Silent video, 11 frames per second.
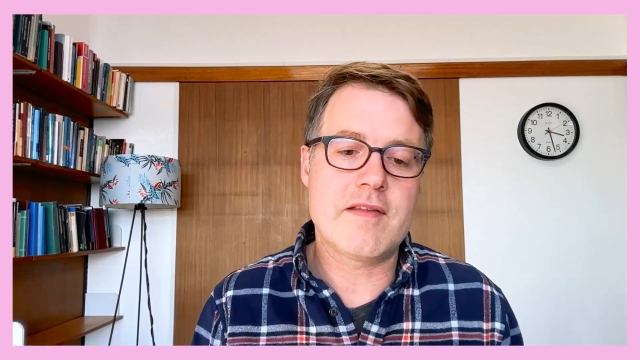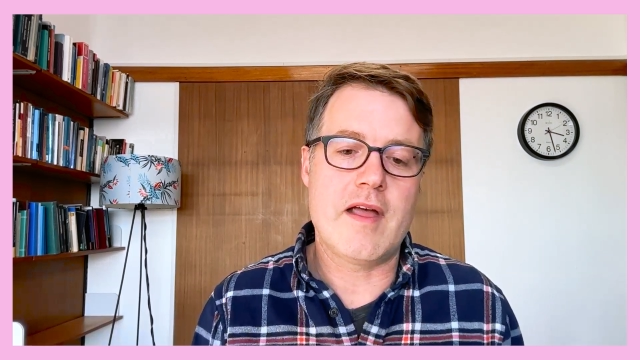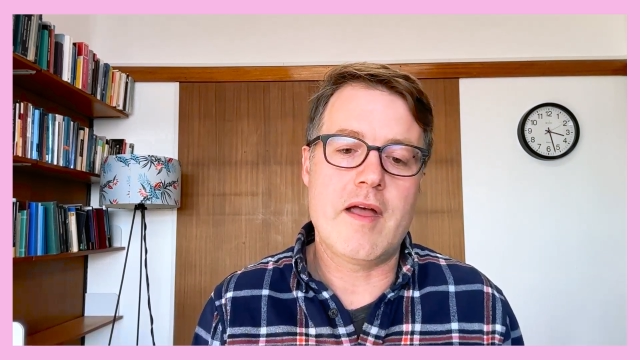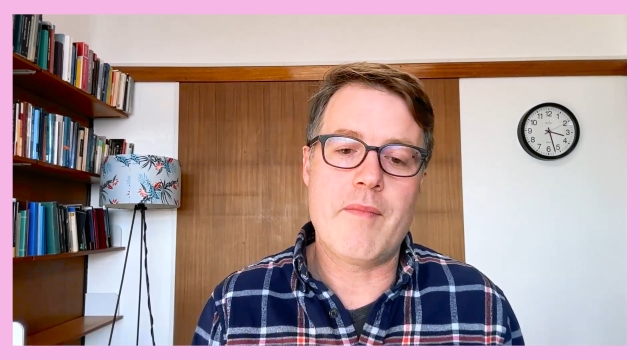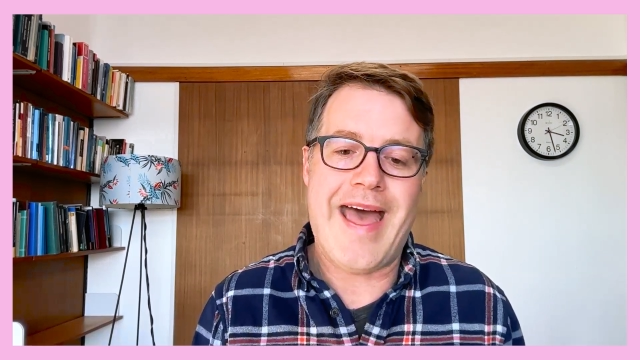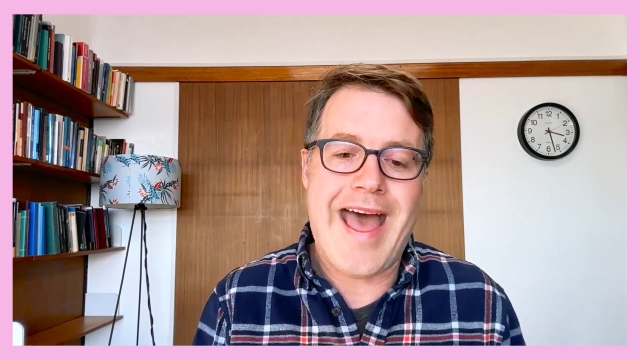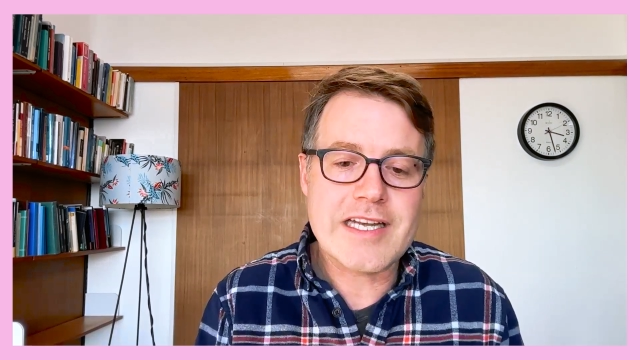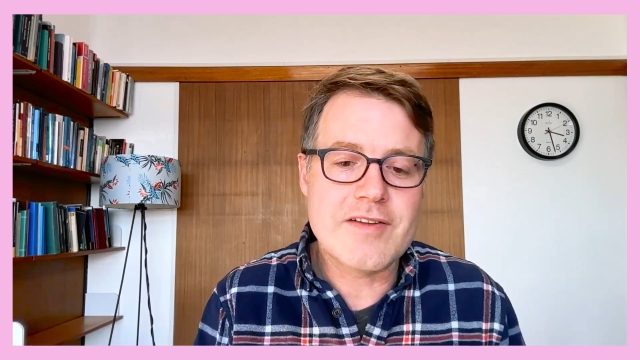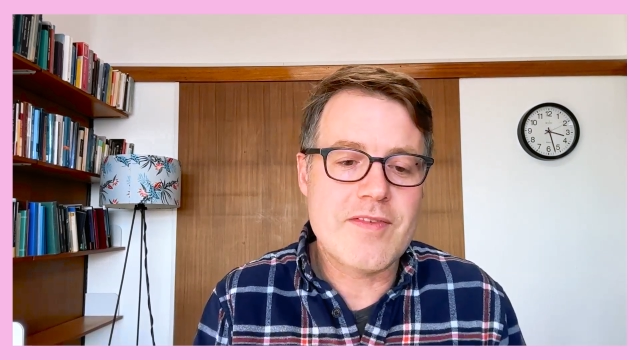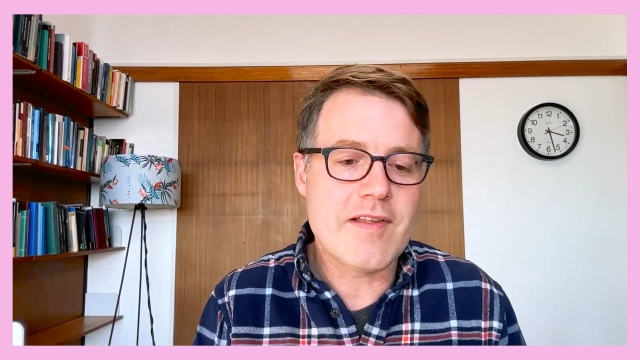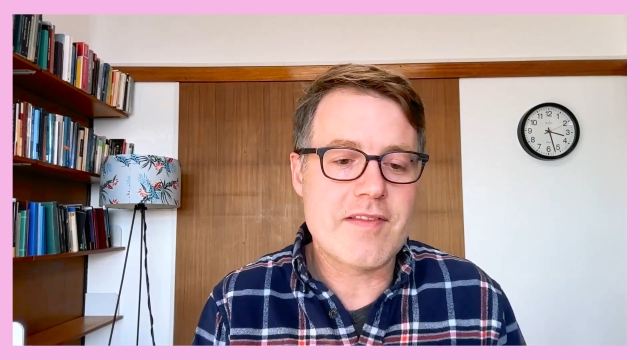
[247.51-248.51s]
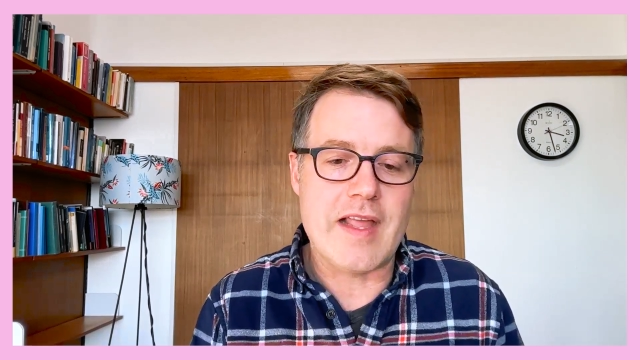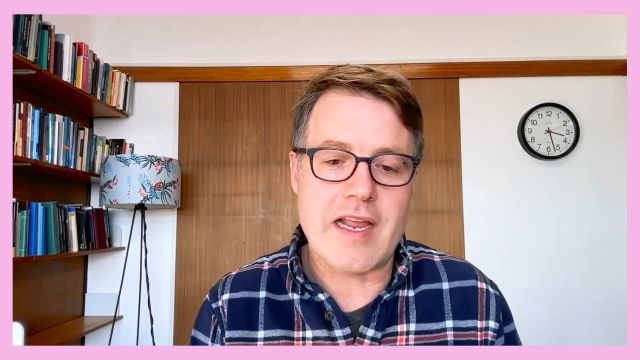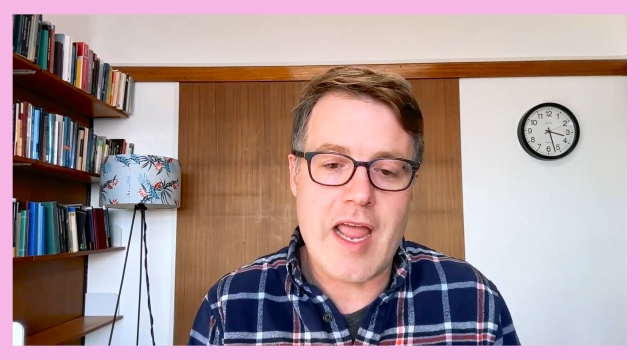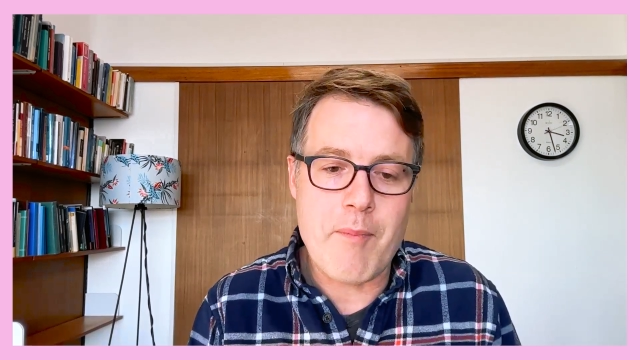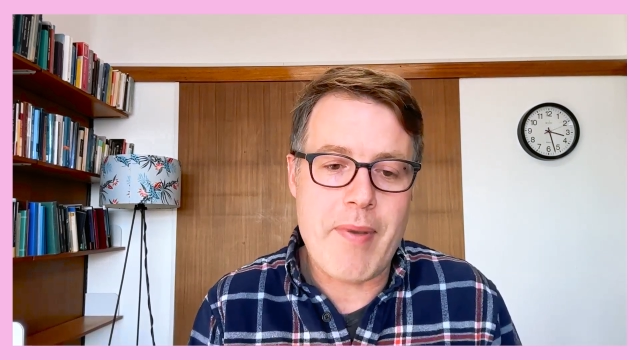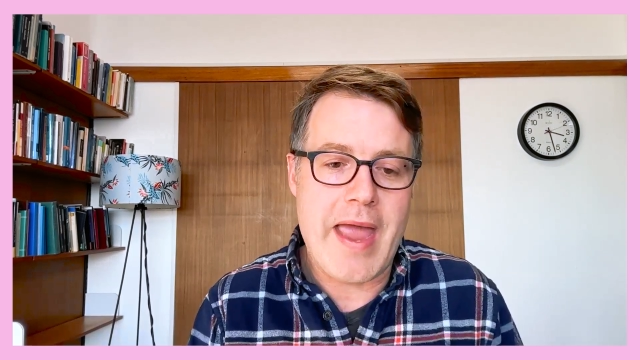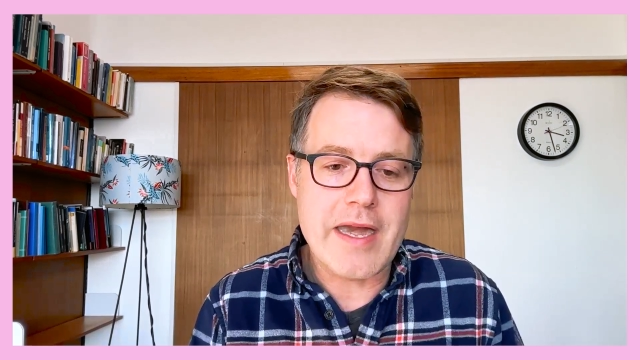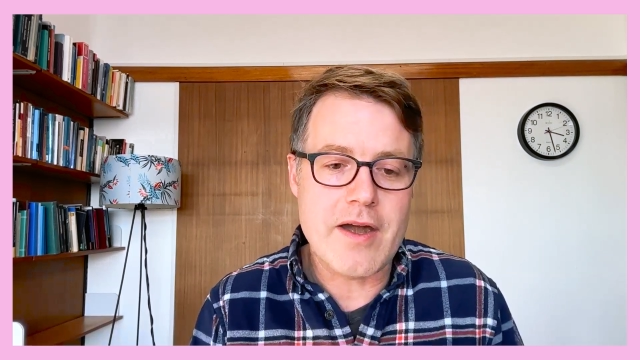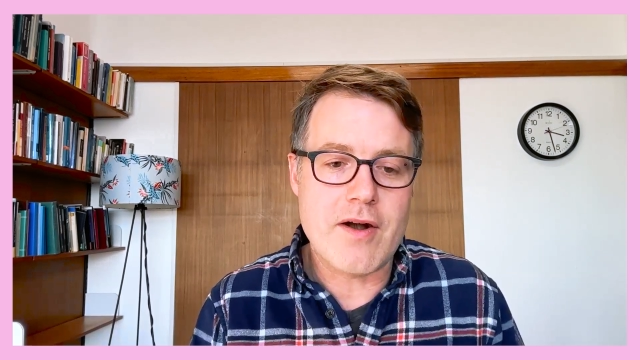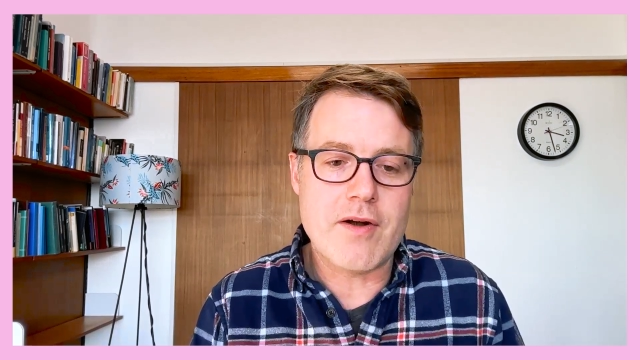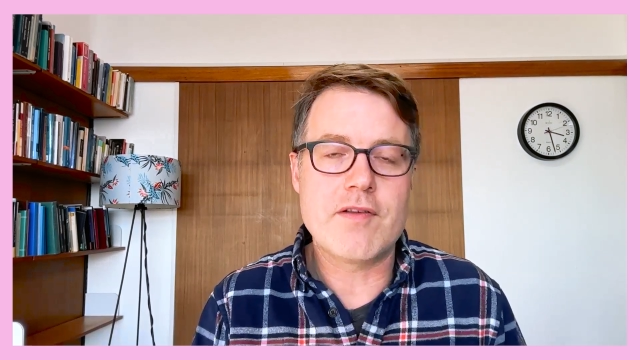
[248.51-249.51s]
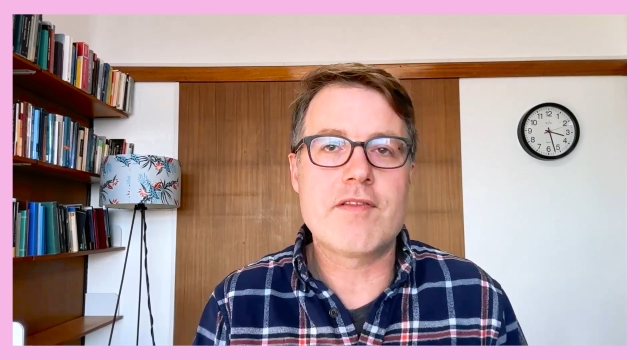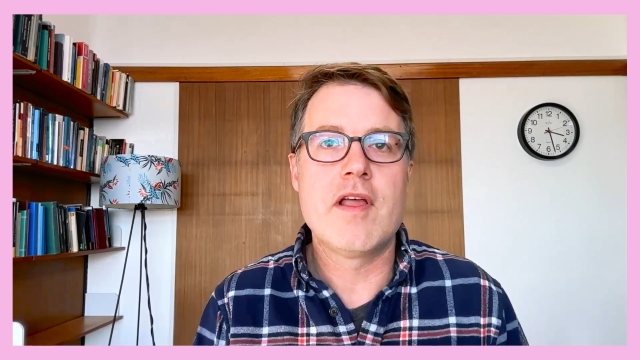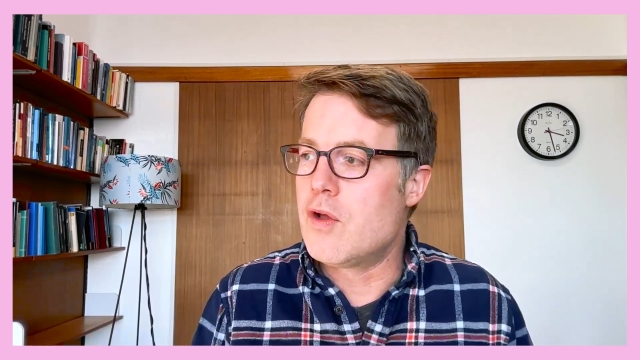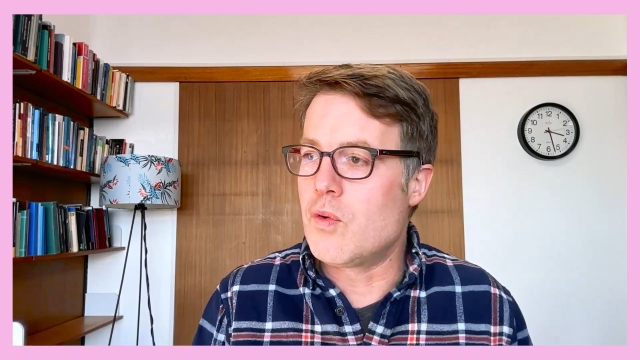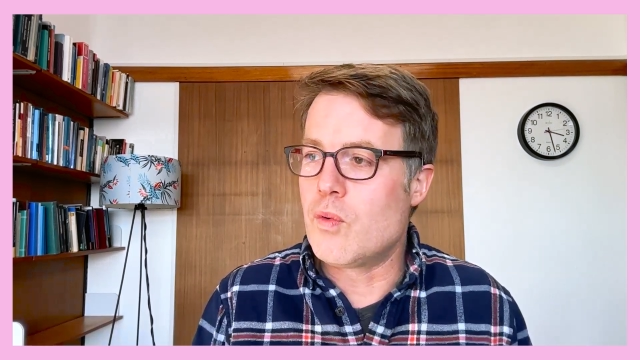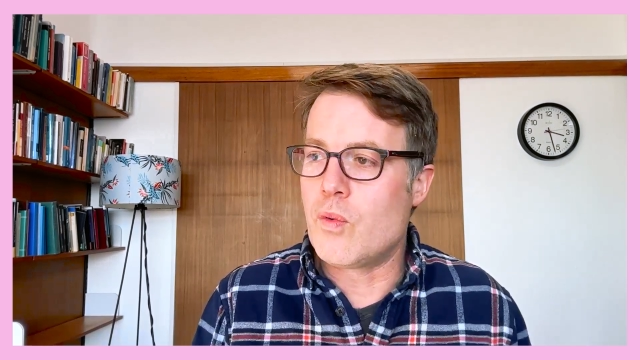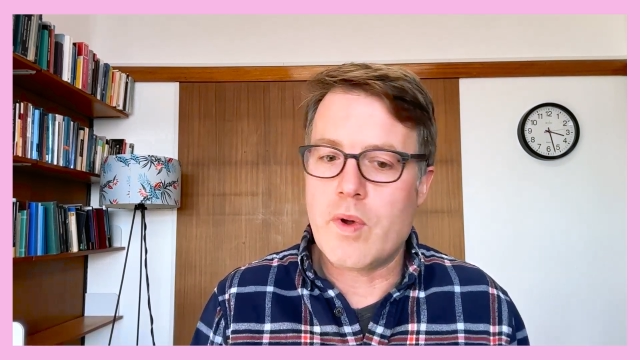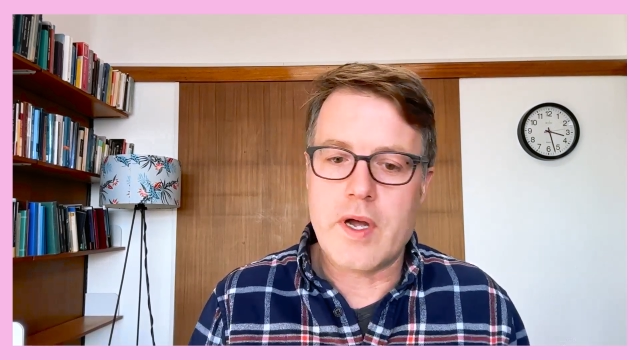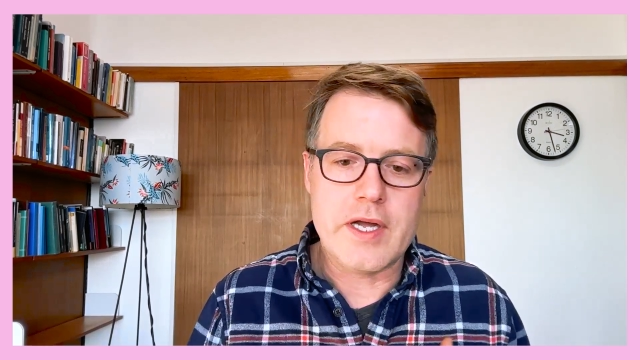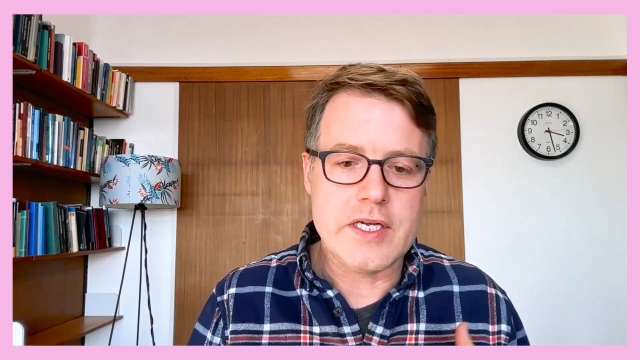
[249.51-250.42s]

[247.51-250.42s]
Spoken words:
activists and campaigners who